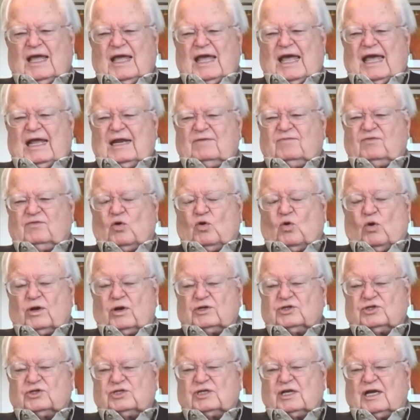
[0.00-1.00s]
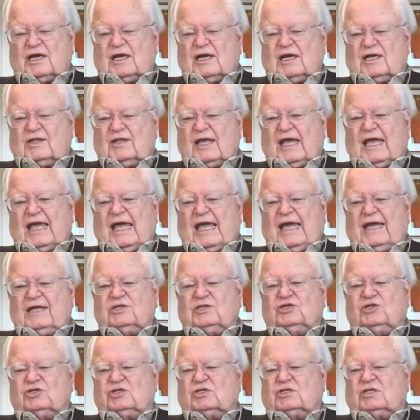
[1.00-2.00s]
And of course,
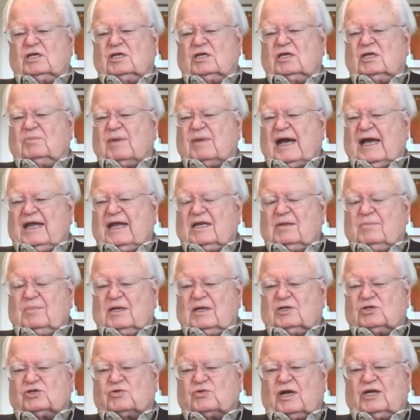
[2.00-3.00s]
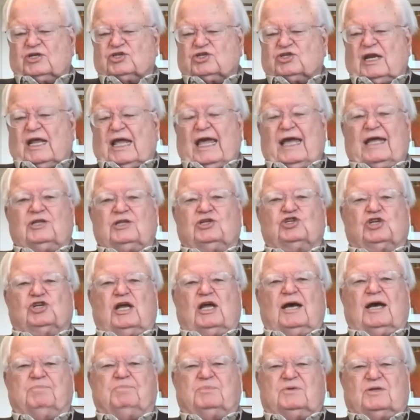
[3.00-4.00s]
the Biden administration edged
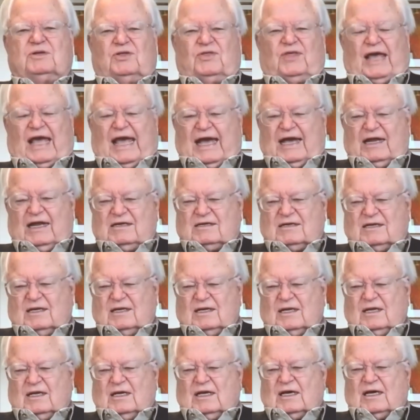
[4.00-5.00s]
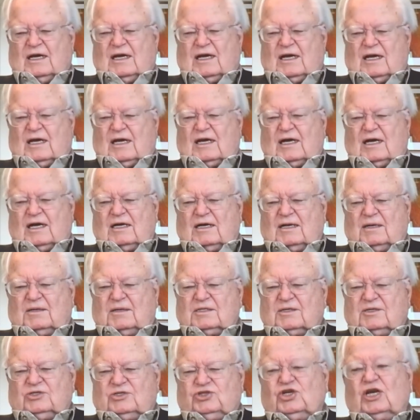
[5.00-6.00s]
up to
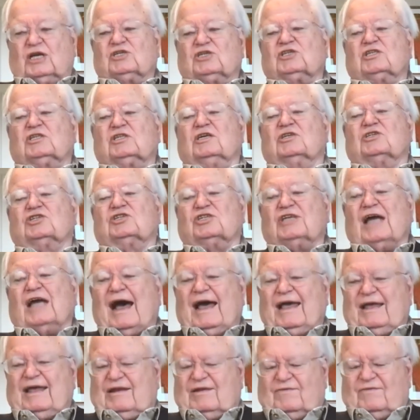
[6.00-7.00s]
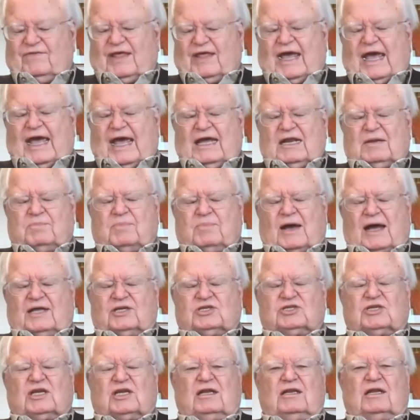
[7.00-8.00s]
that, just this side of that, by
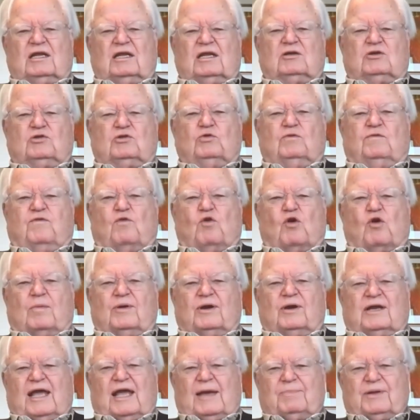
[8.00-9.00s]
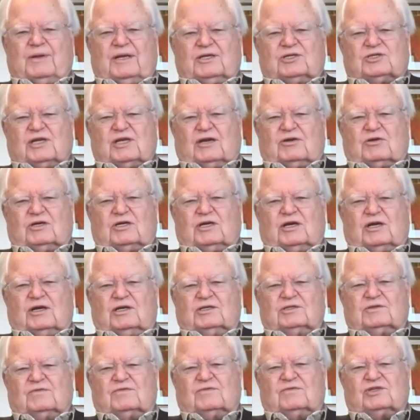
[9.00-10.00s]
sending two former deputy
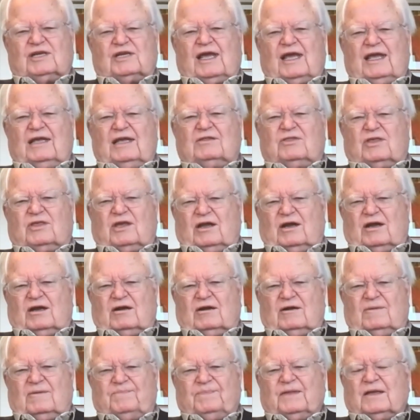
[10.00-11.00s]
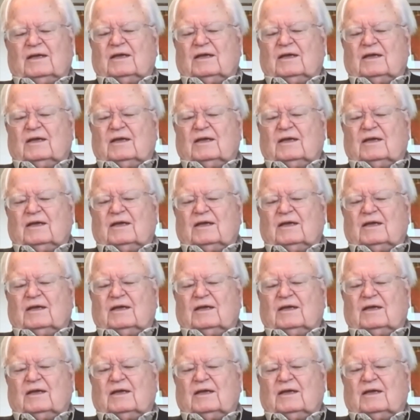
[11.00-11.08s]
secretaries of state there.